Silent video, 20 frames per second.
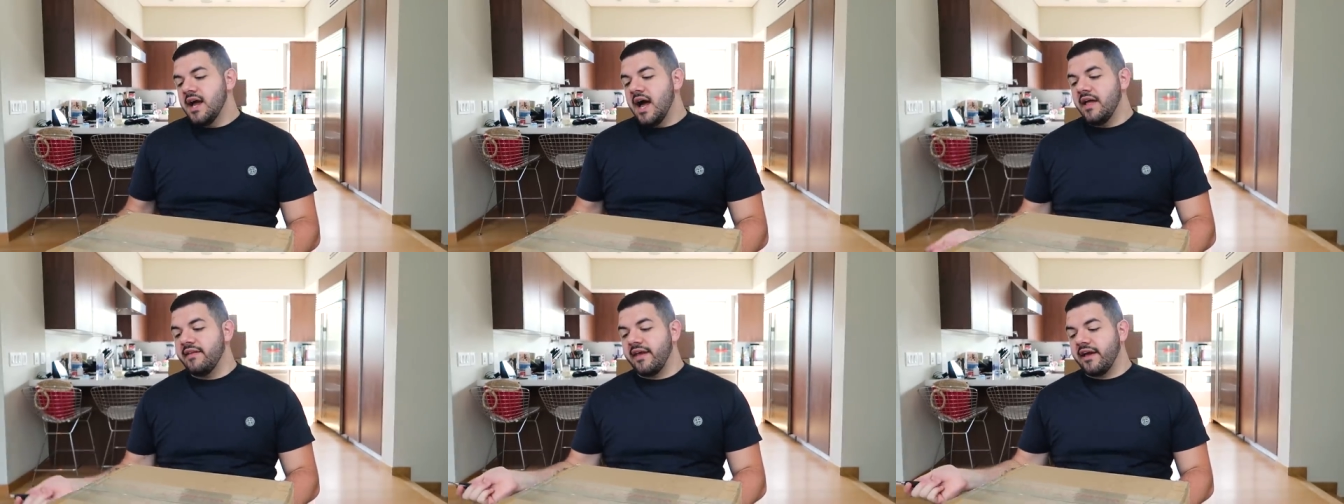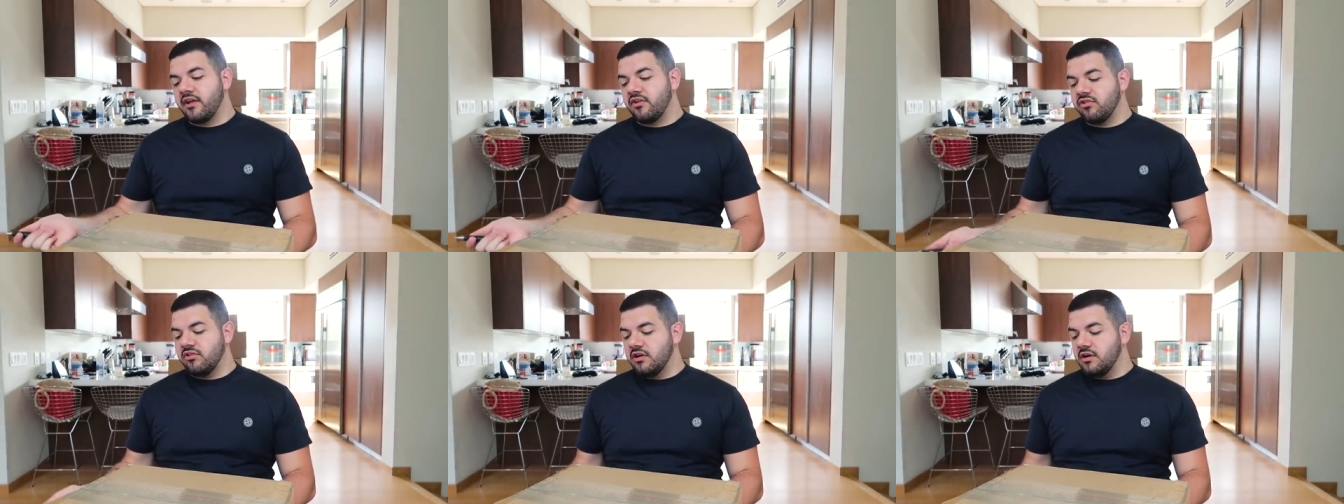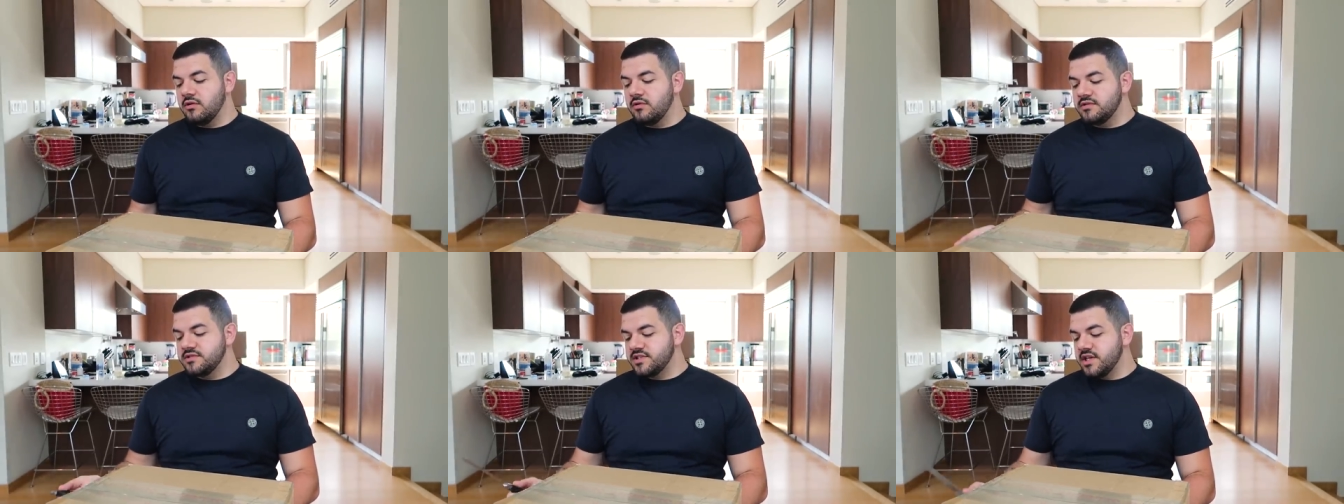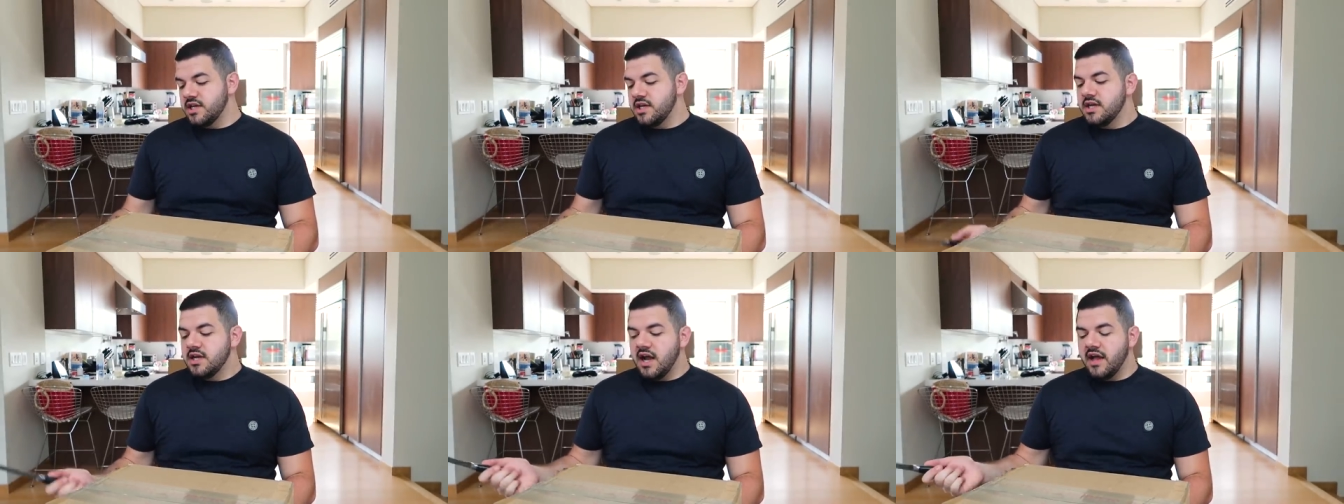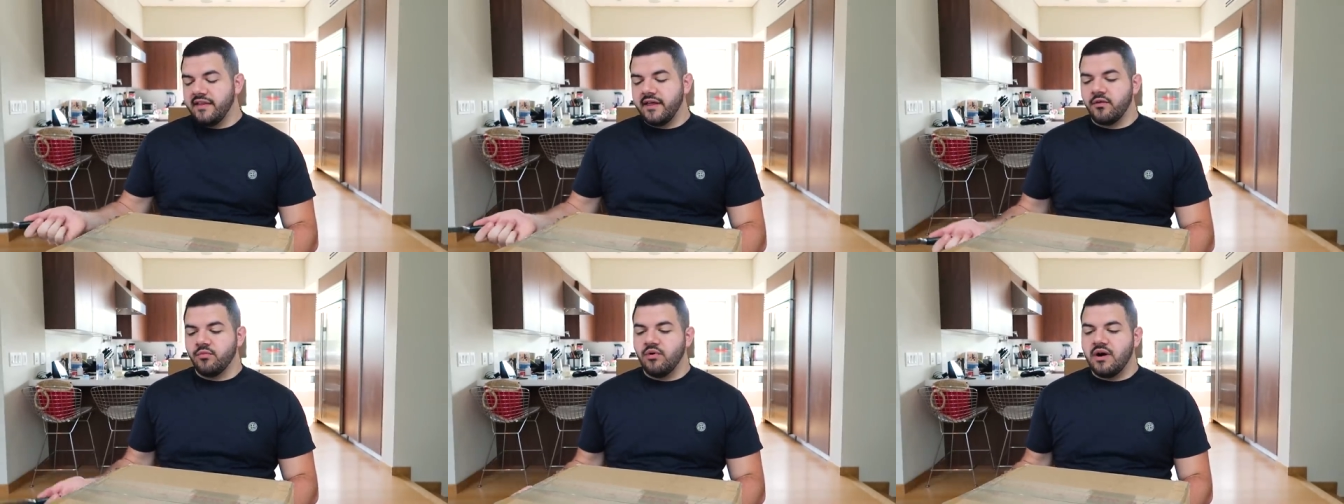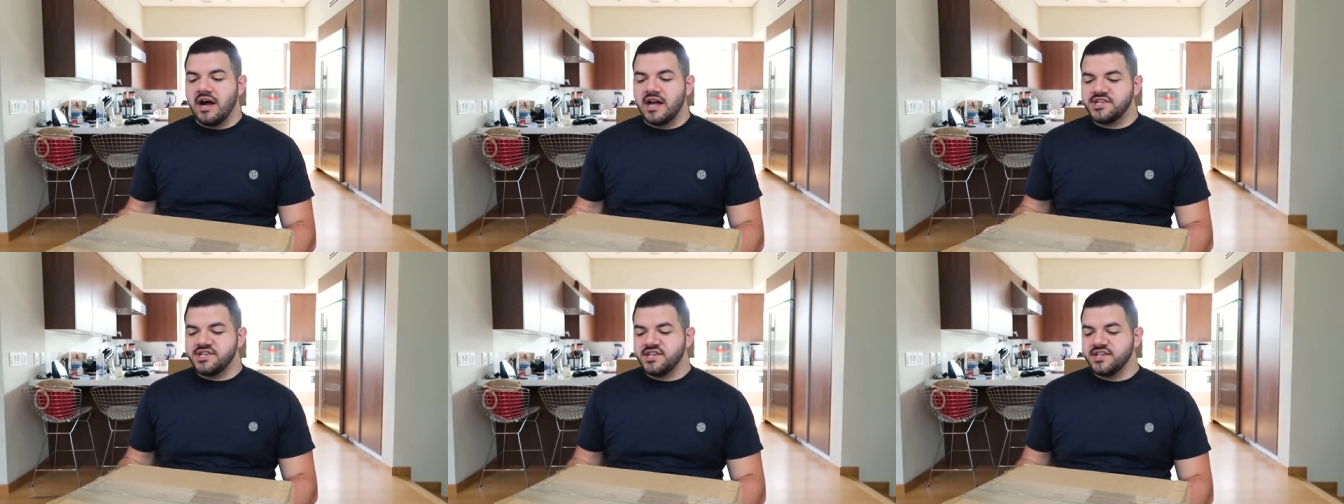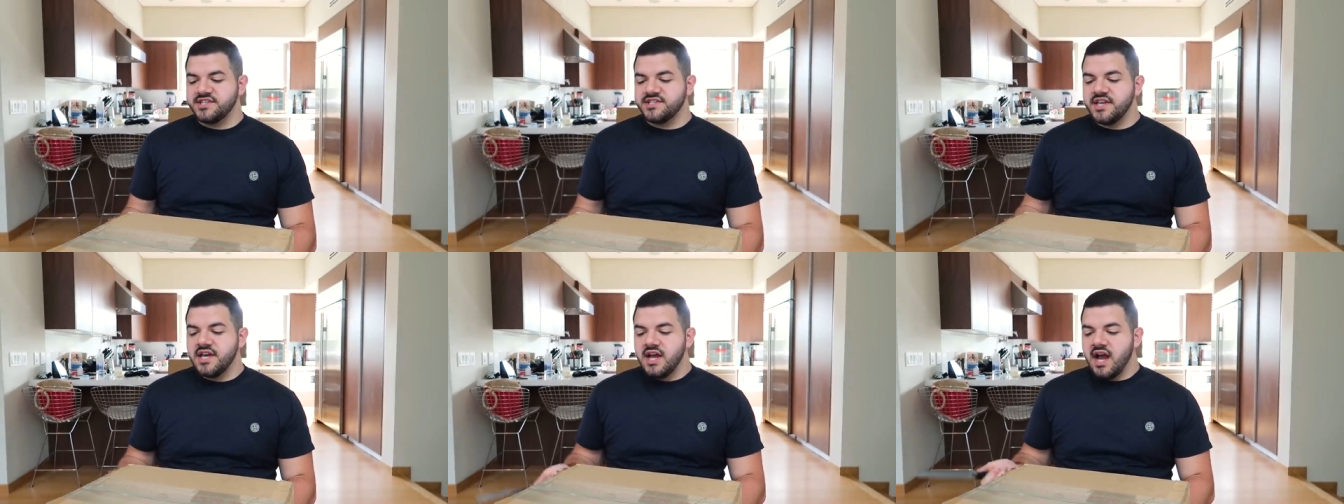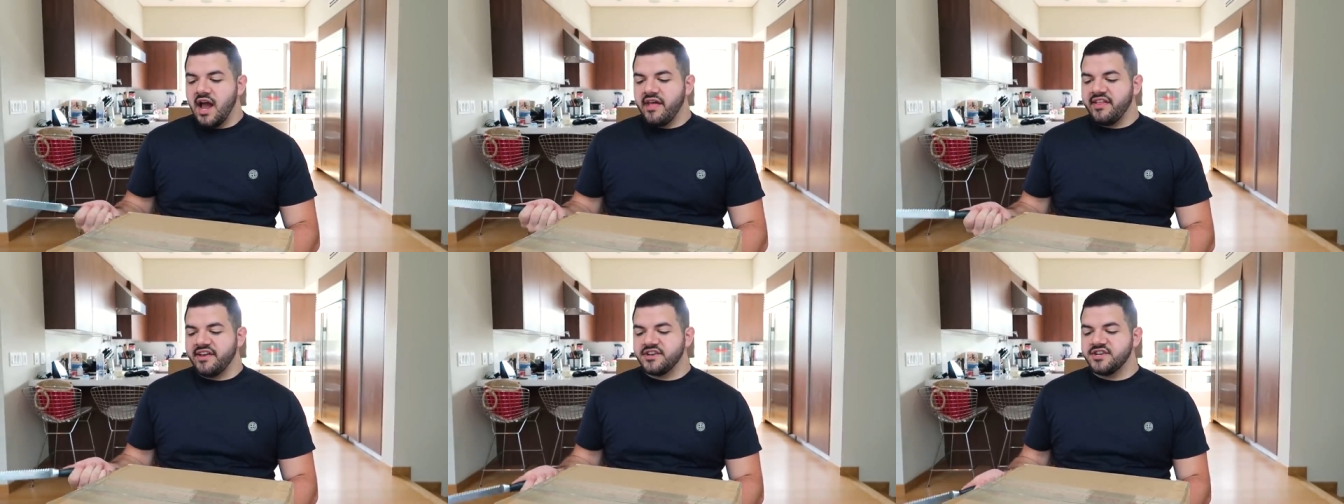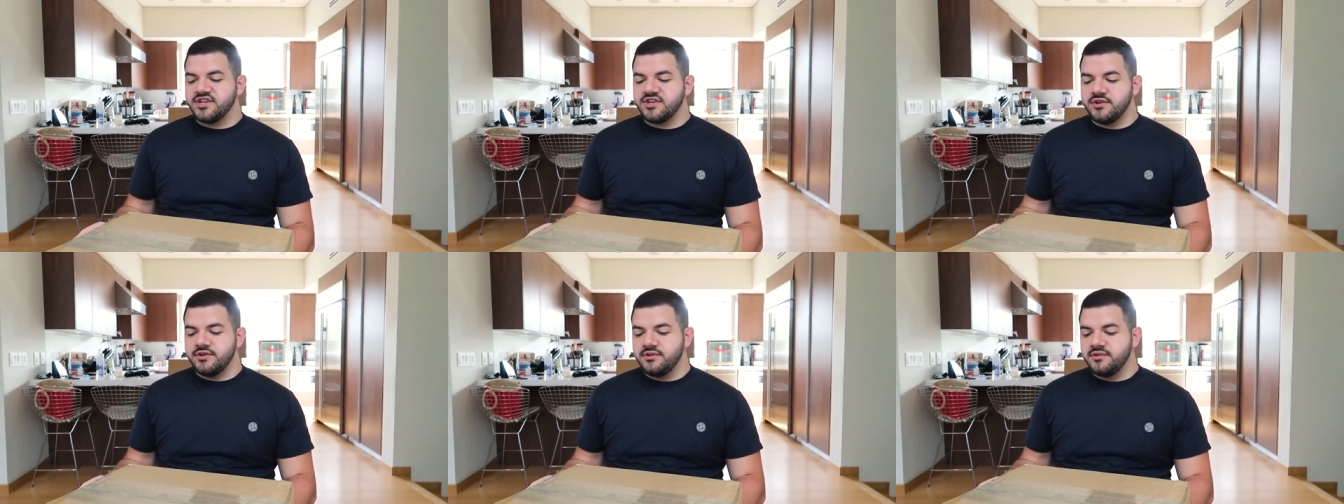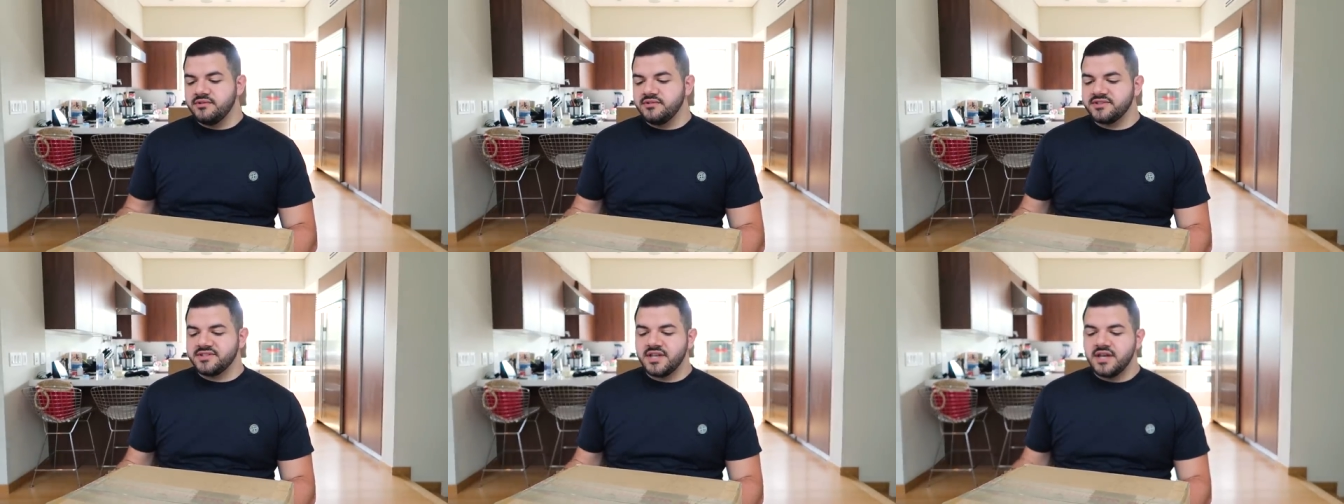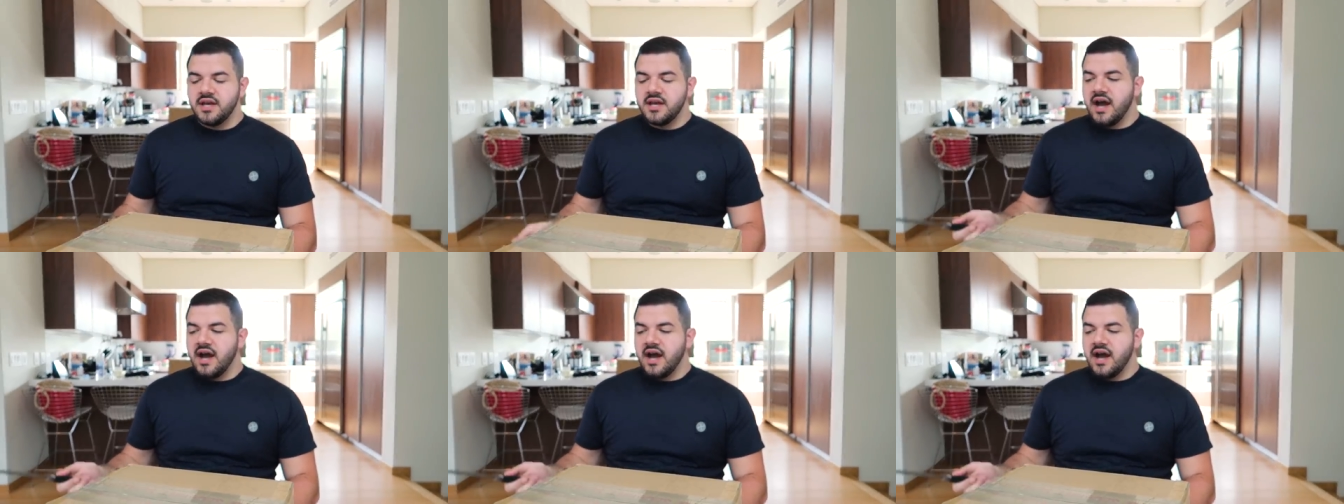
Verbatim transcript: I like clothes, I like watches, I like shoes,